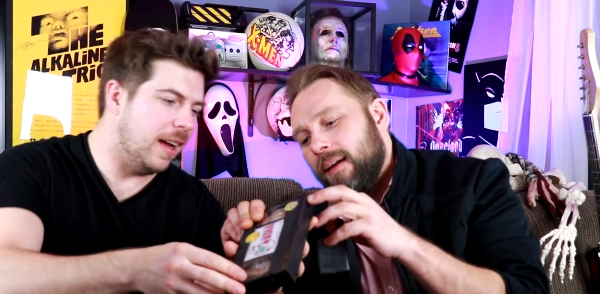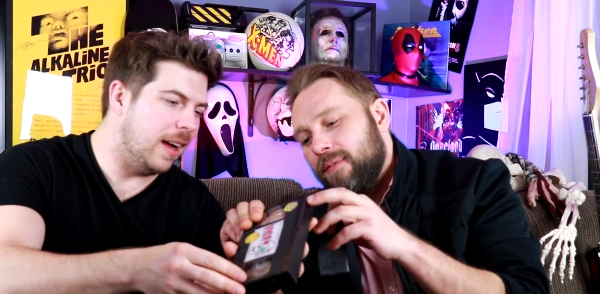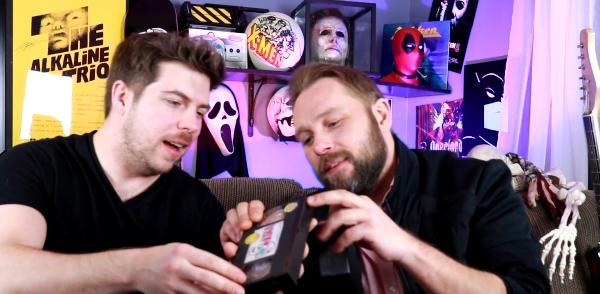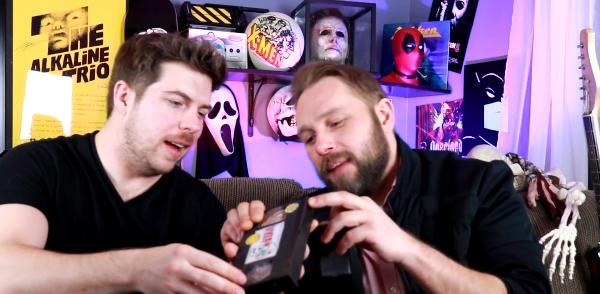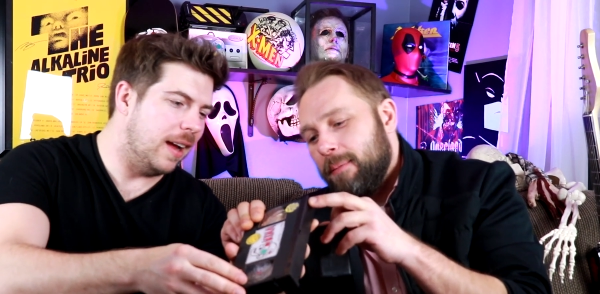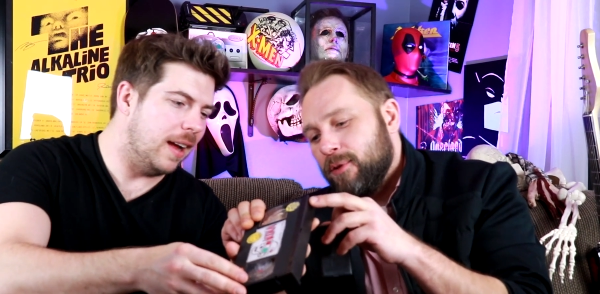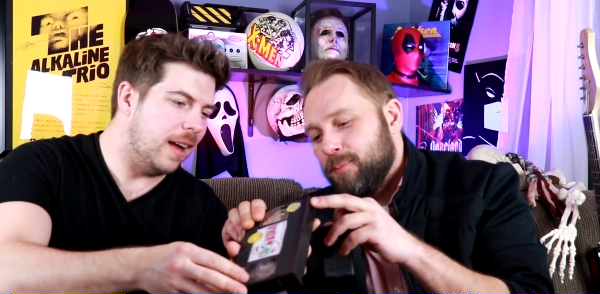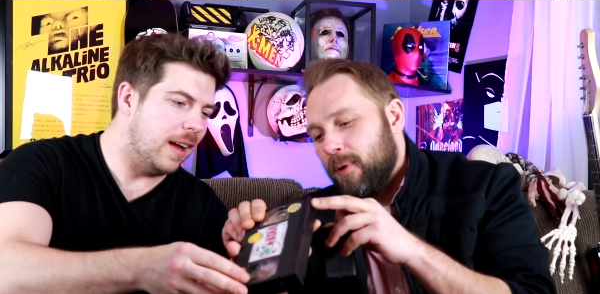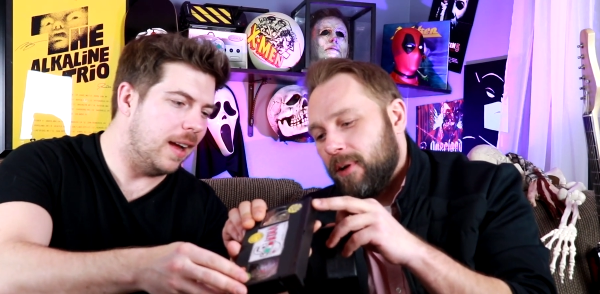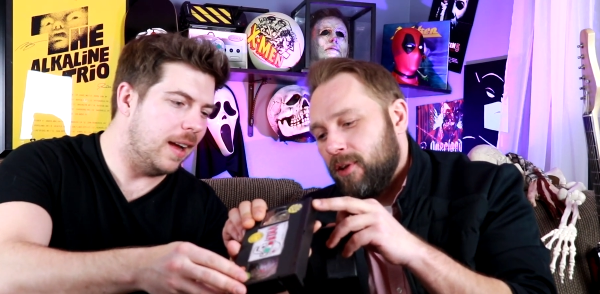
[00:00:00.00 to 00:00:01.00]
Speaker 1: if this label is
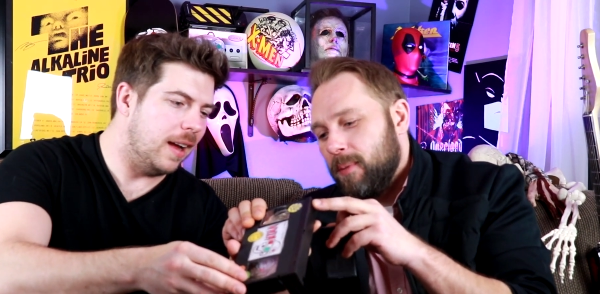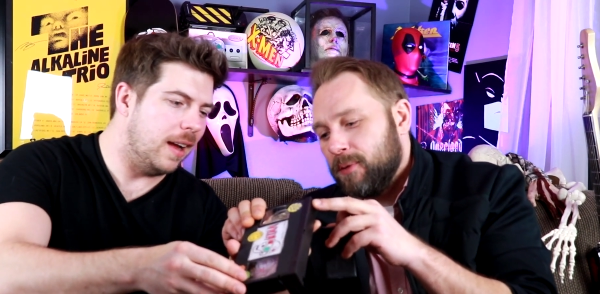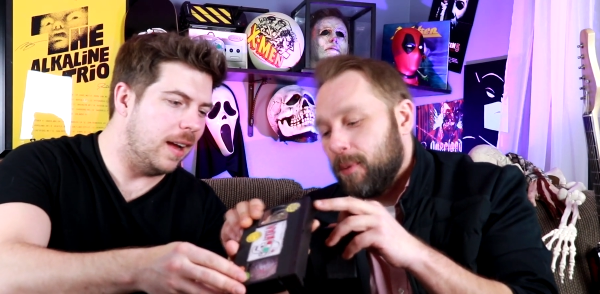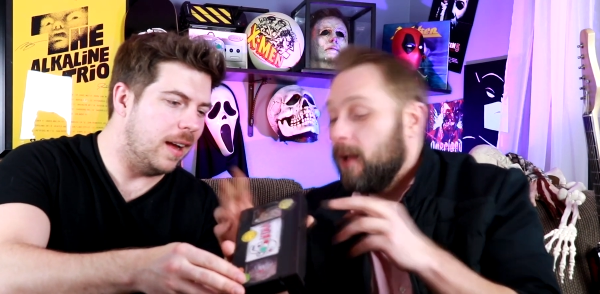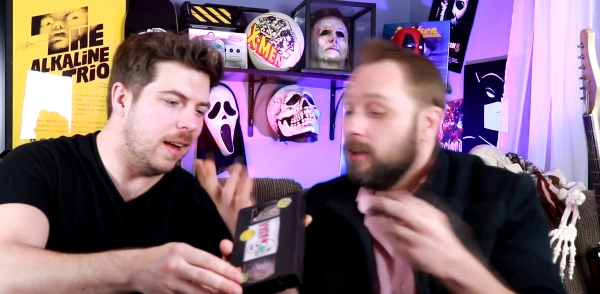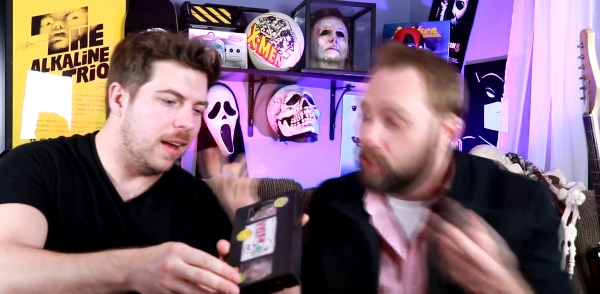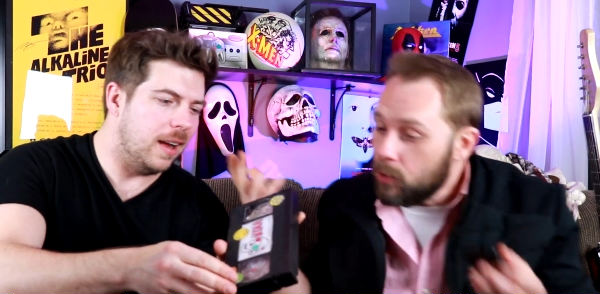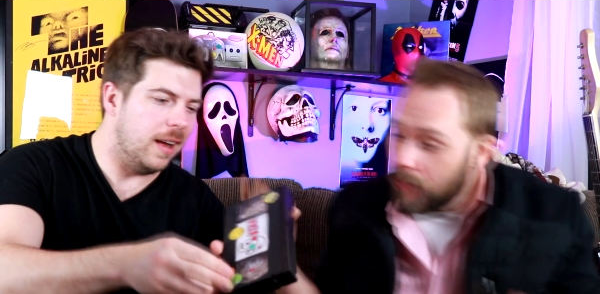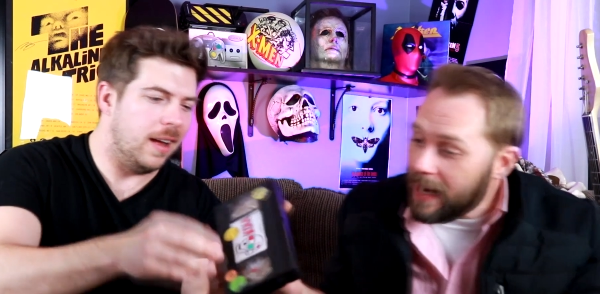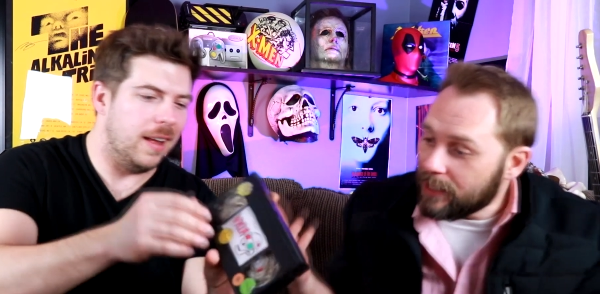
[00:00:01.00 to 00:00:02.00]
broken, you must... Pro
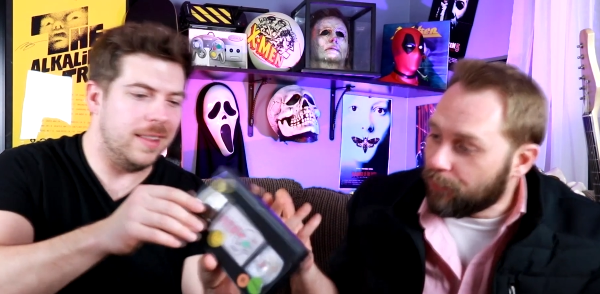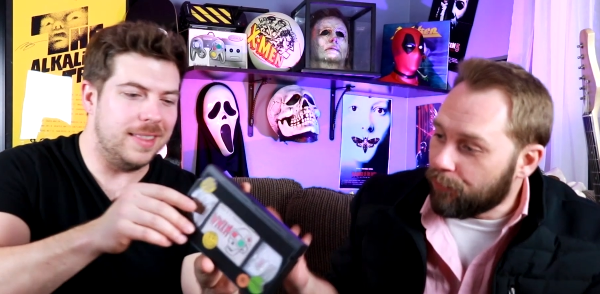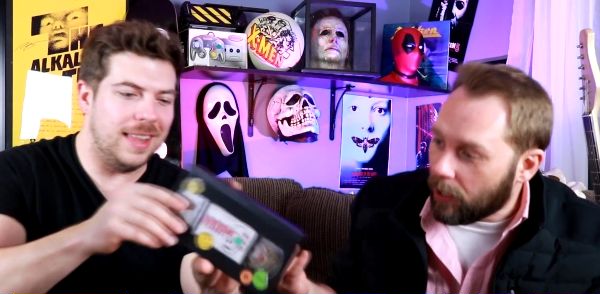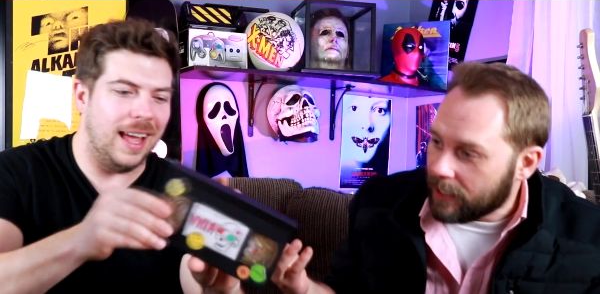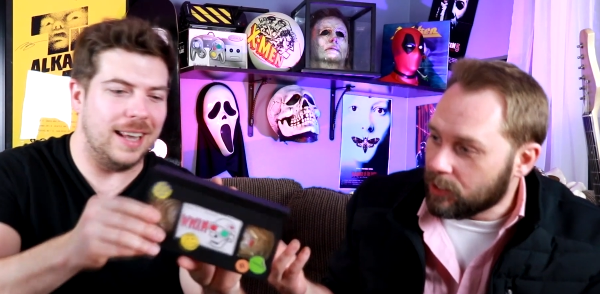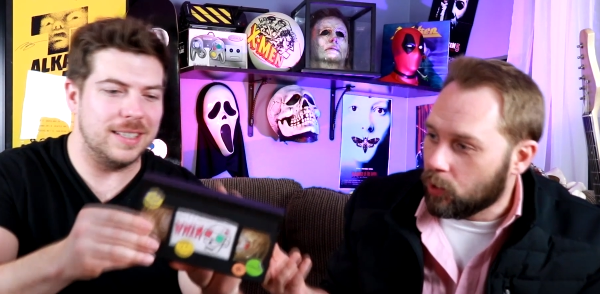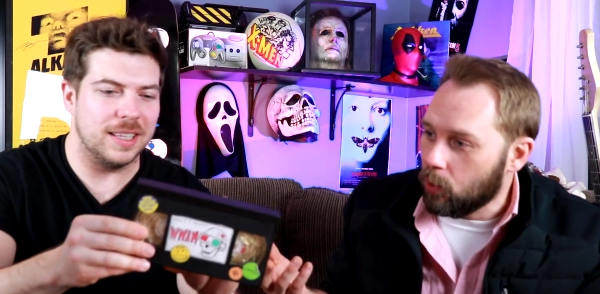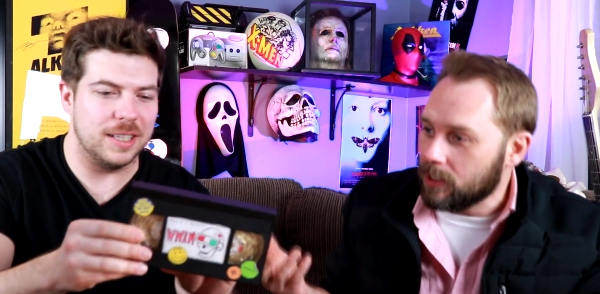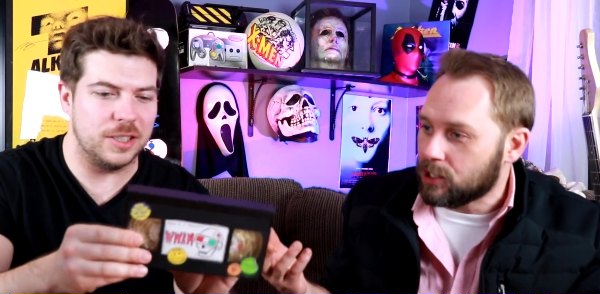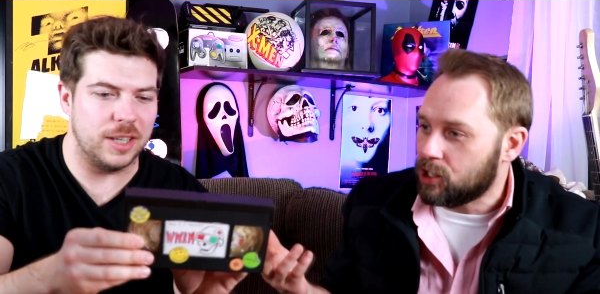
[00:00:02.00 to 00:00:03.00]
dude, that is fucking That's
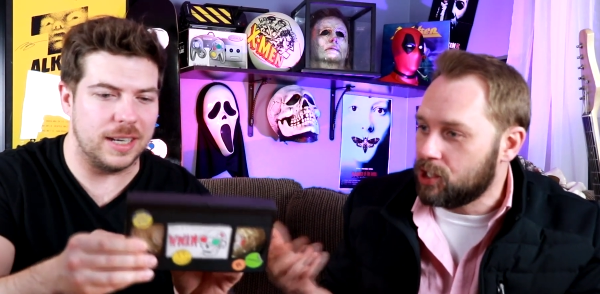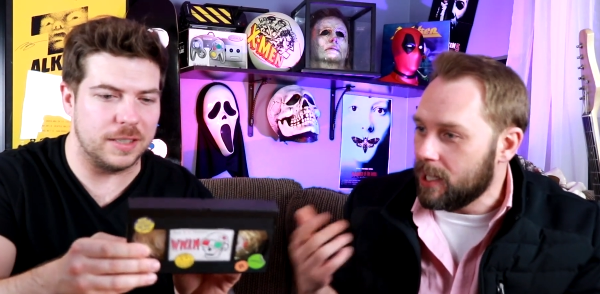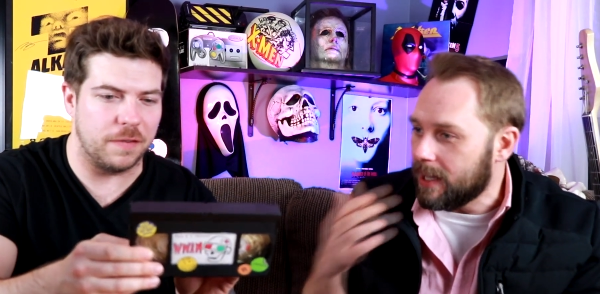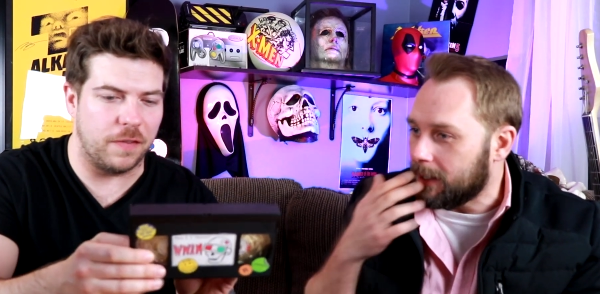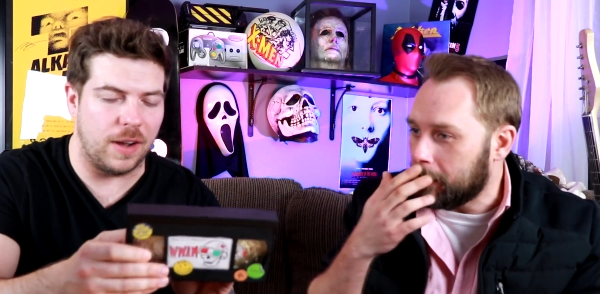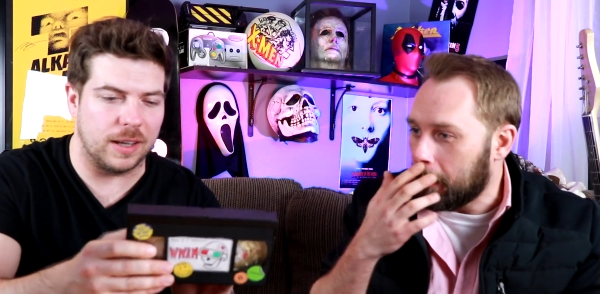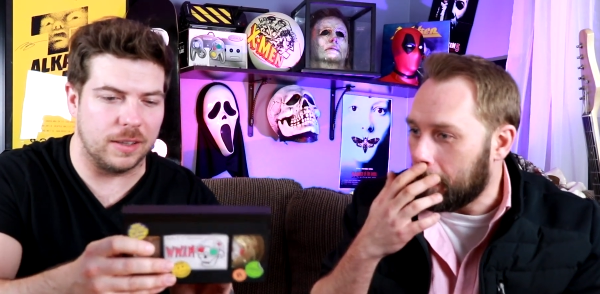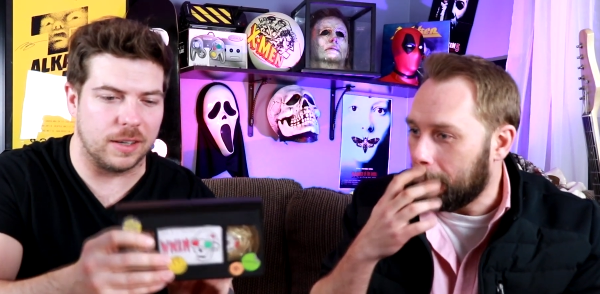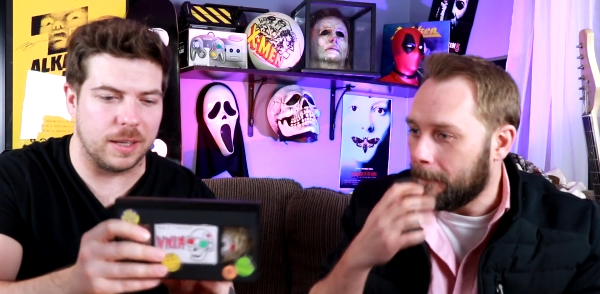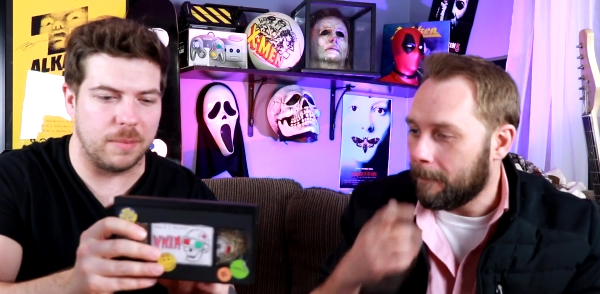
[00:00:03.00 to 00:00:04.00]
cool as shit. As fuck
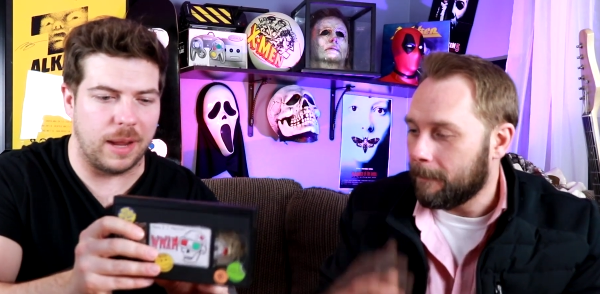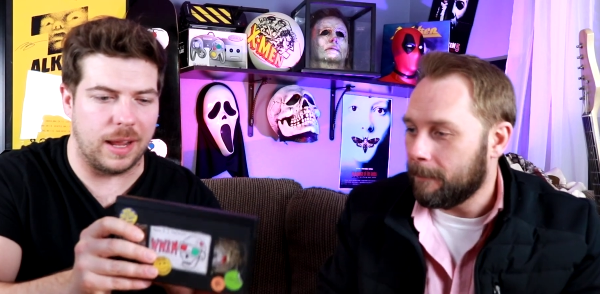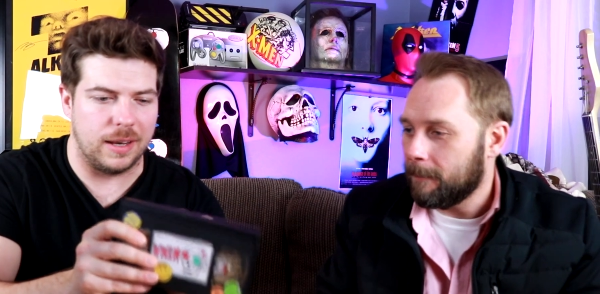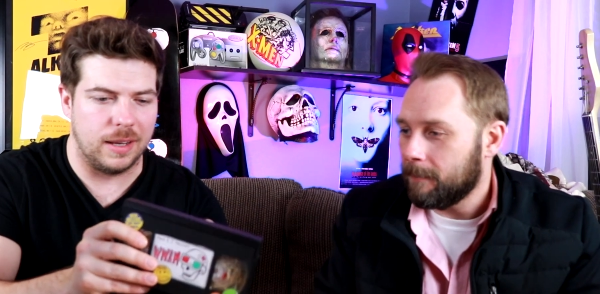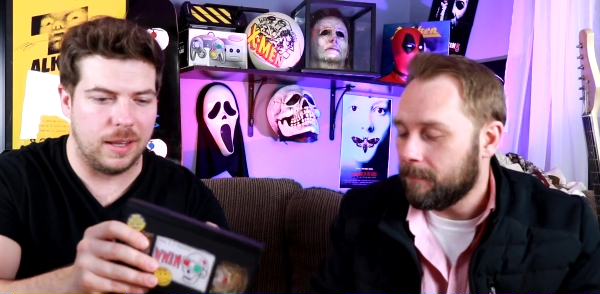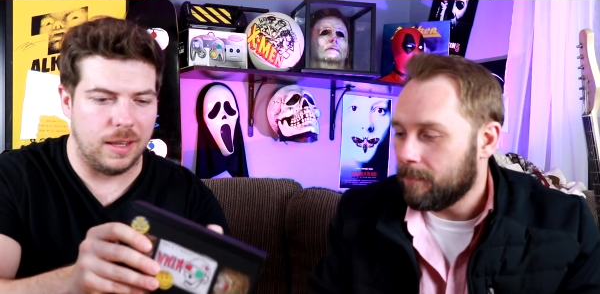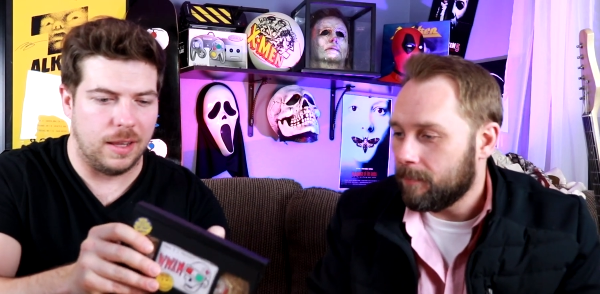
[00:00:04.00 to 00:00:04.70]
looking, man.